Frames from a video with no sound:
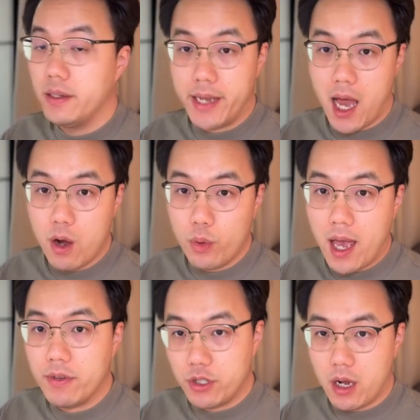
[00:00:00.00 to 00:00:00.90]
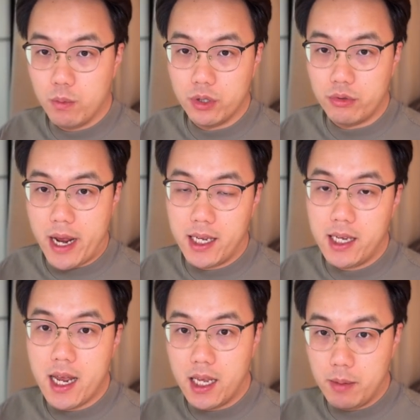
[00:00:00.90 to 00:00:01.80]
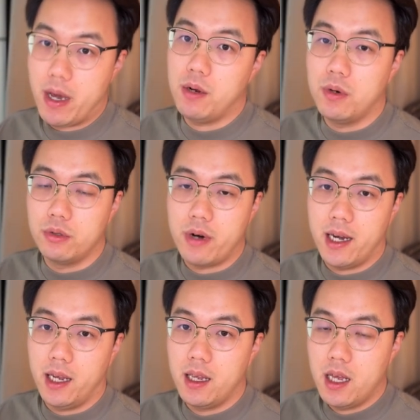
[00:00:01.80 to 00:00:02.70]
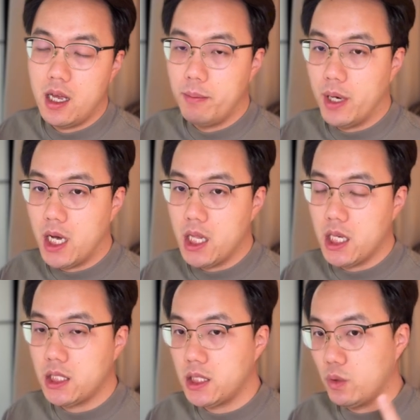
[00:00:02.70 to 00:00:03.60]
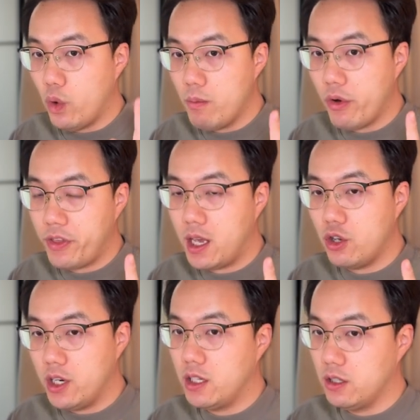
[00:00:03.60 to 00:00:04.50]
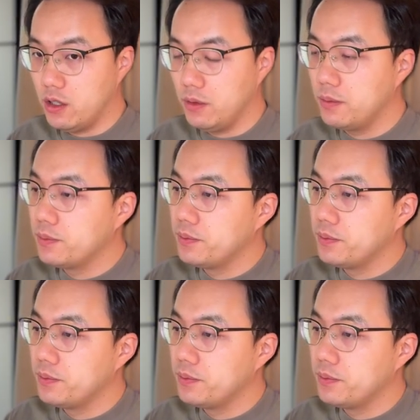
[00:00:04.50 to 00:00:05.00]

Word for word: Now we have a chat model ready and an embedding model ready. But there's one more thing you need to do.